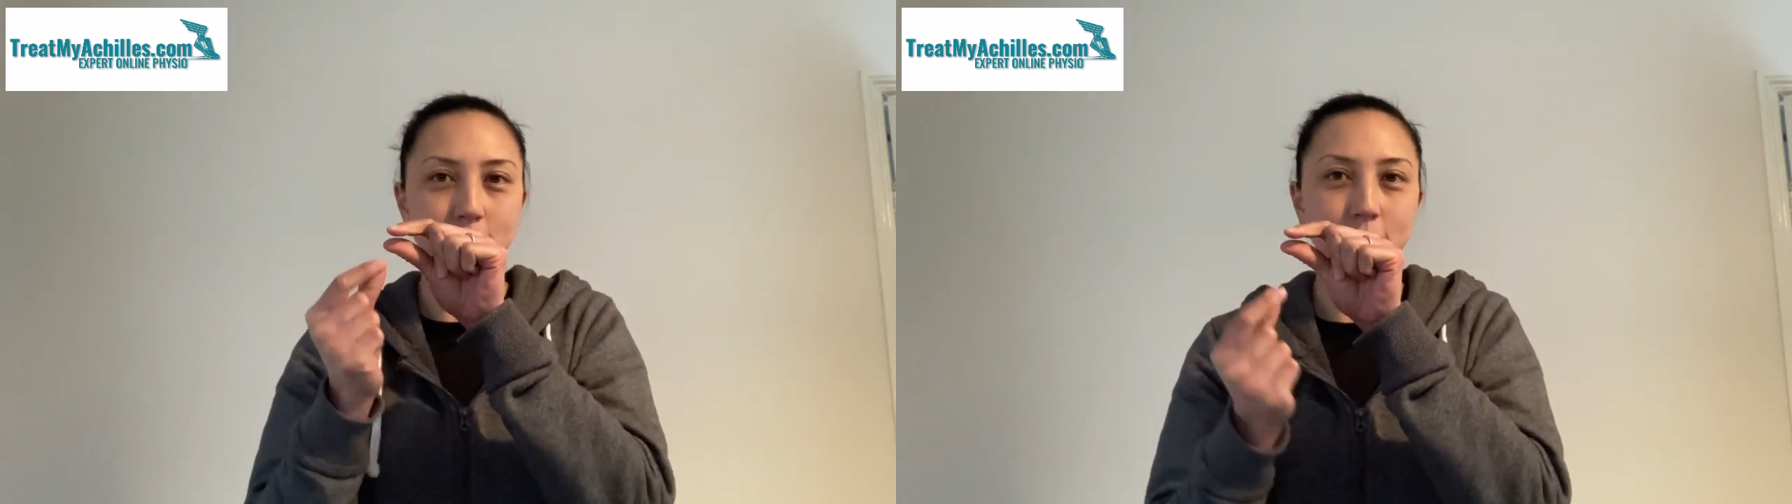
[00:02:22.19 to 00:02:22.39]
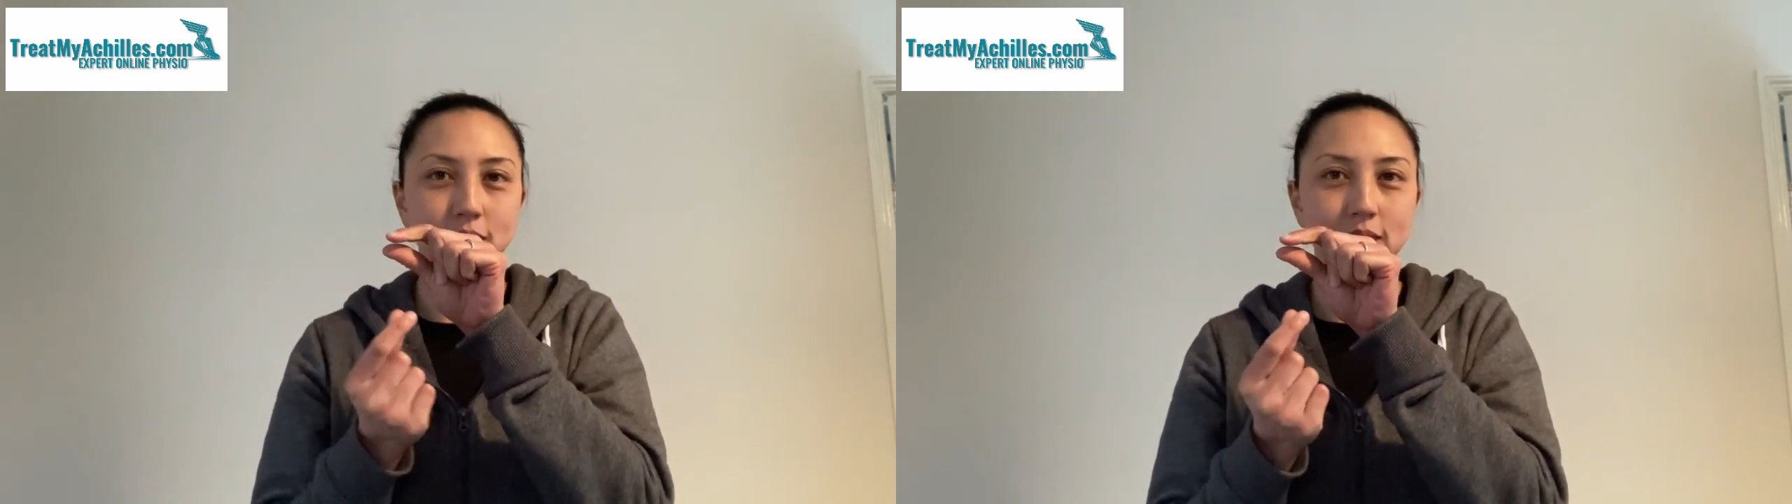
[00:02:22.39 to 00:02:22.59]

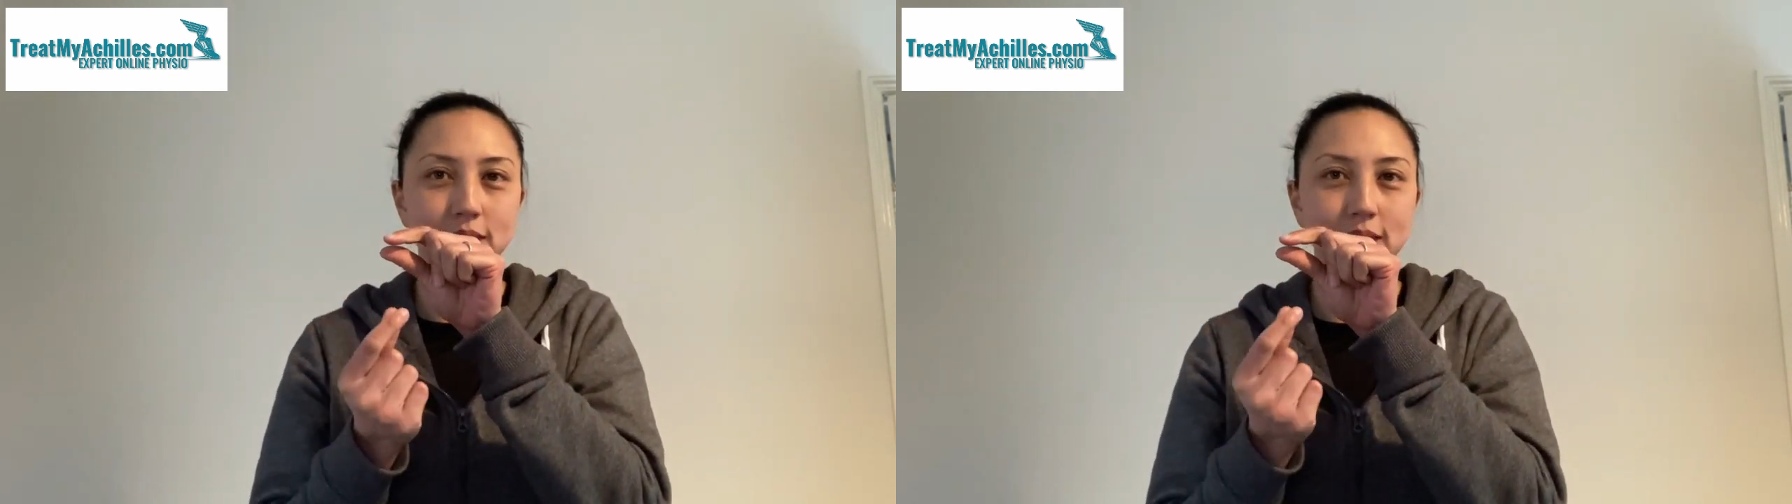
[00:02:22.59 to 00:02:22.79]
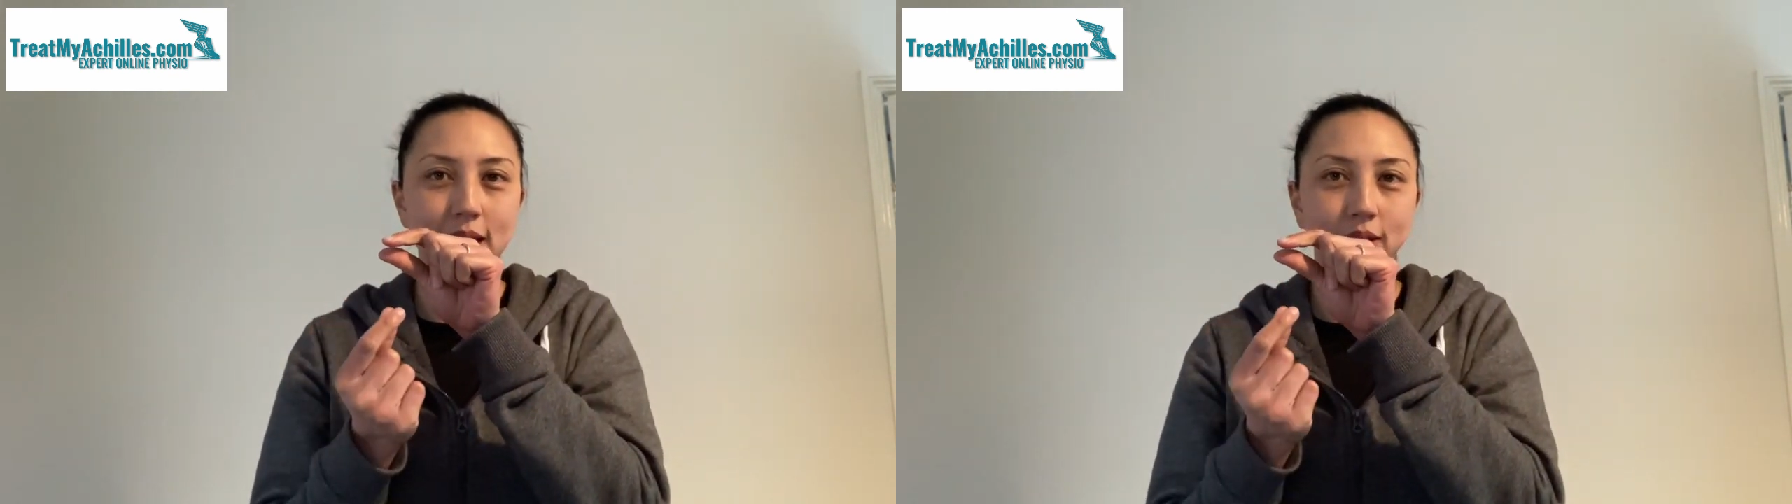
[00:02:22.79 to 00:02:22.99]
which is
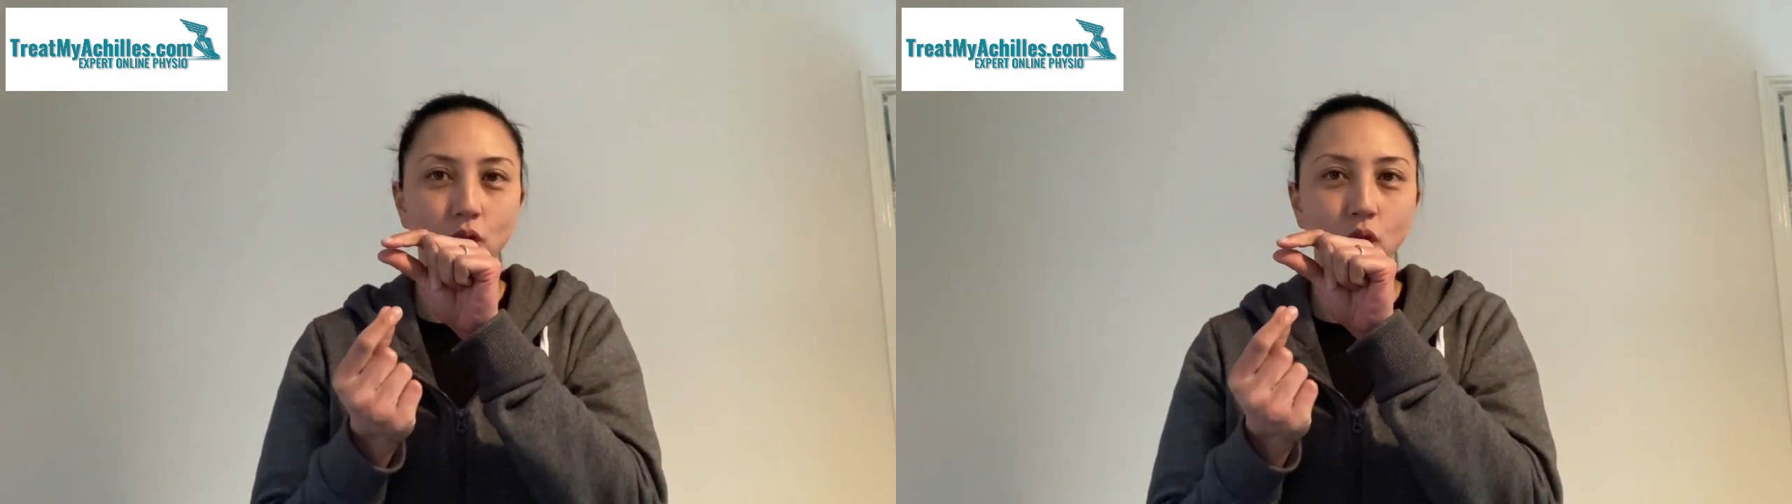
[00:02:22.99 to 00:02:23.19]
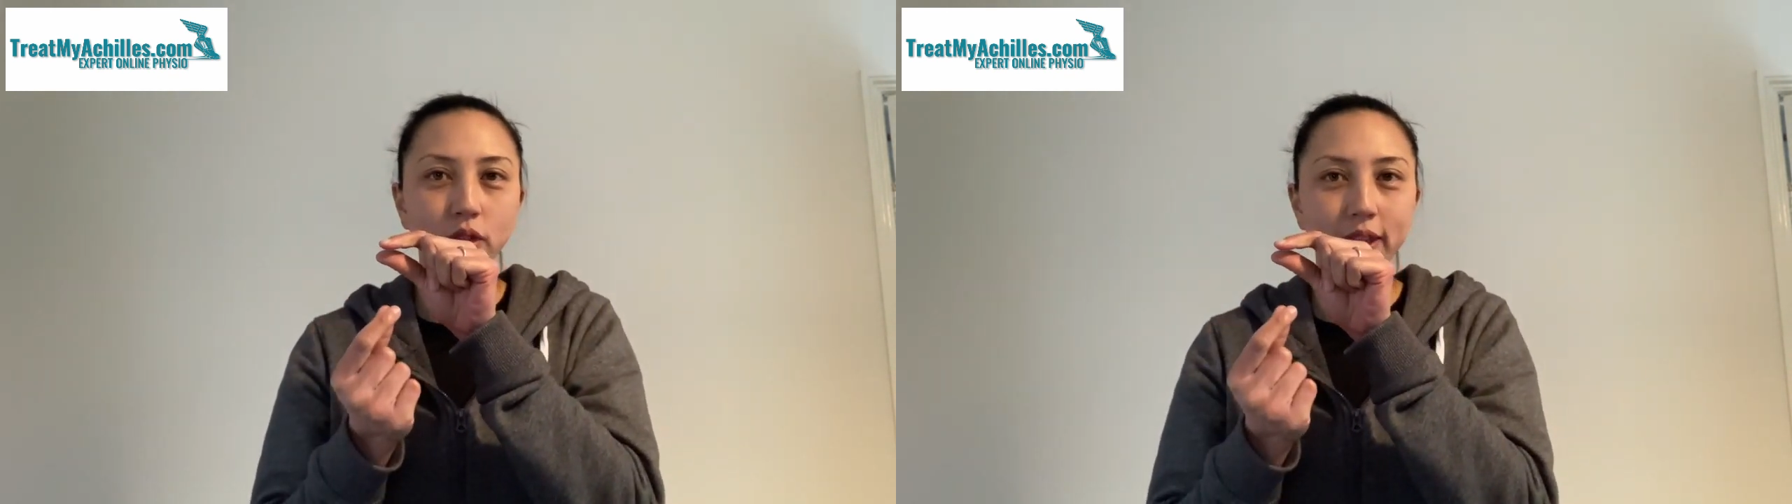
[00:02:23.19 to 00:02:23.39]
down
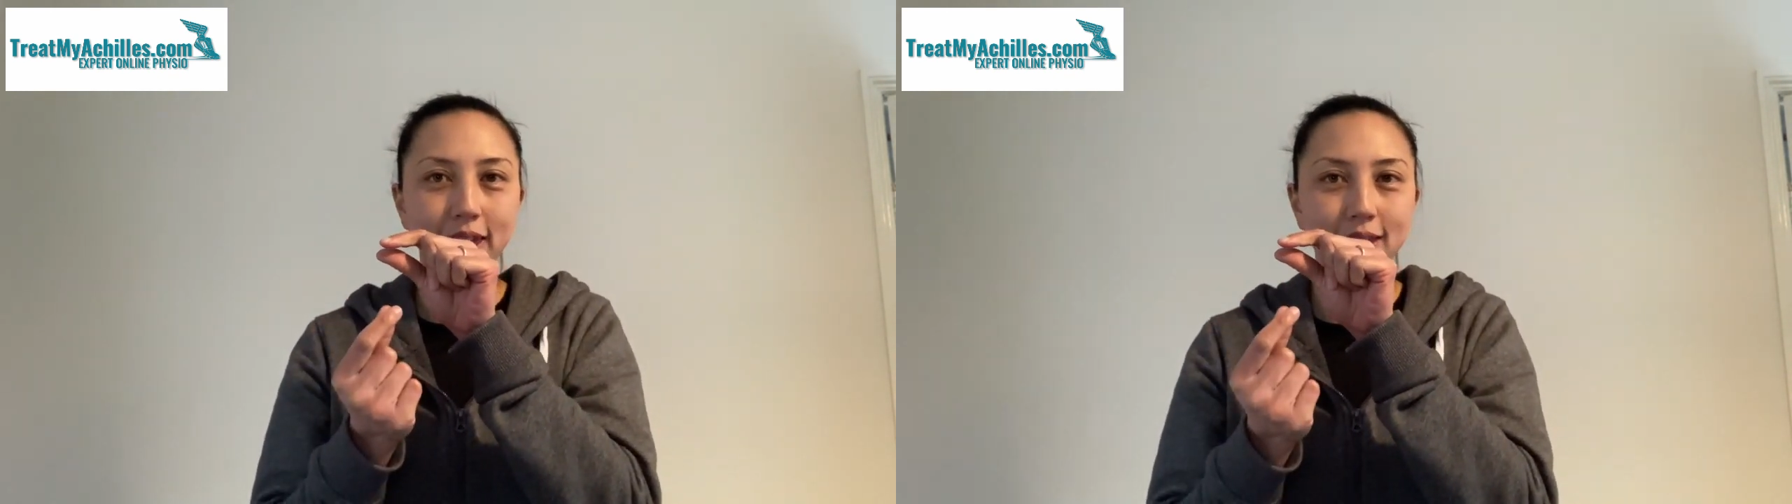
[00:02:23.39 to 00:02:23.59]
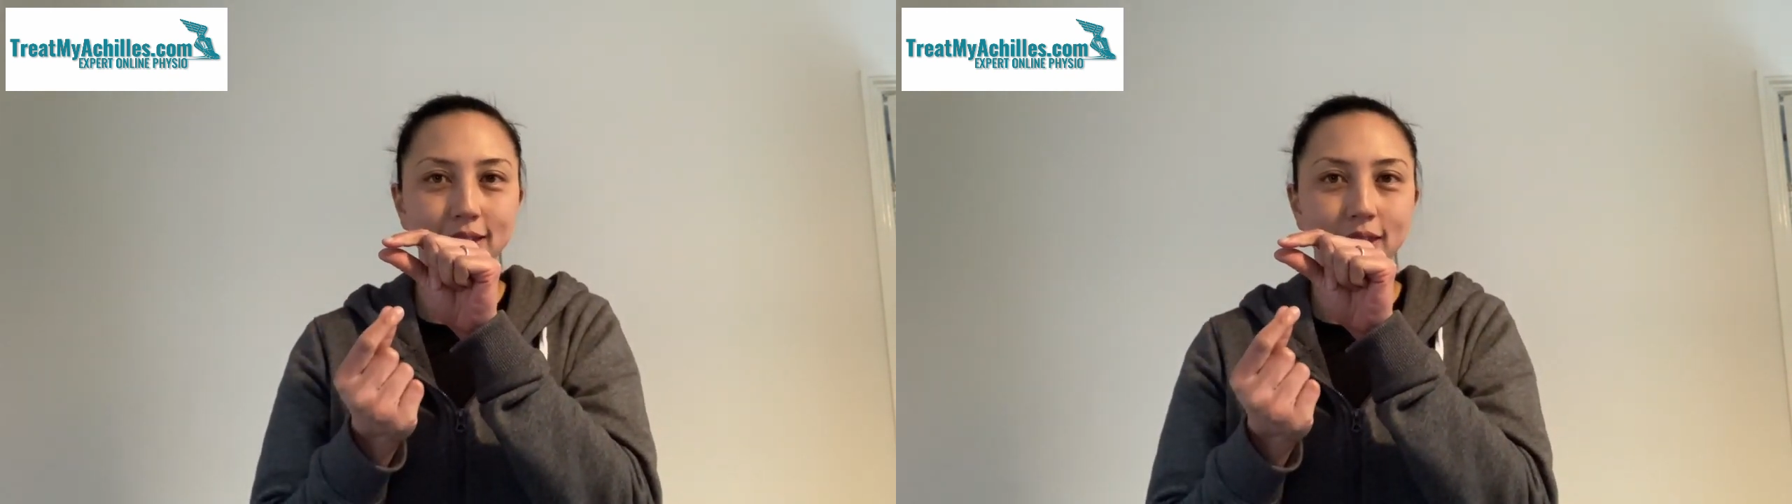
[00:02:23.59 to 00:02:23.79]
on the
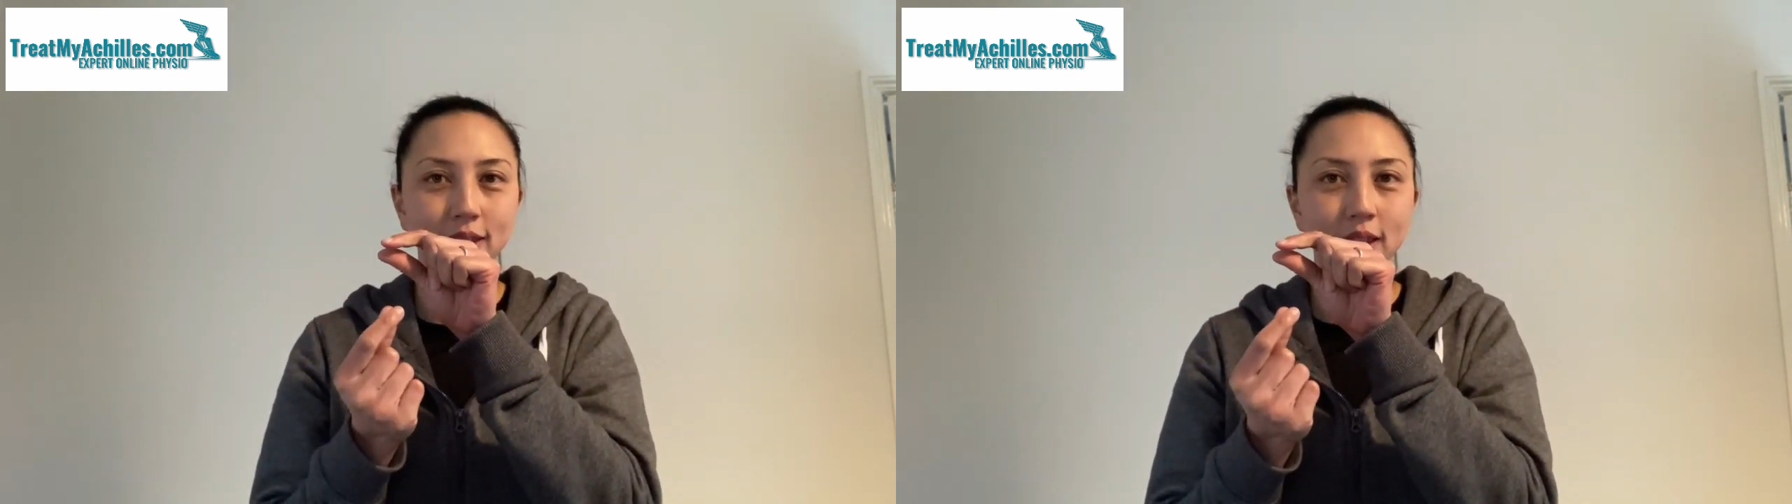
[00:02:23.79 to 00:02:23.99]
heel.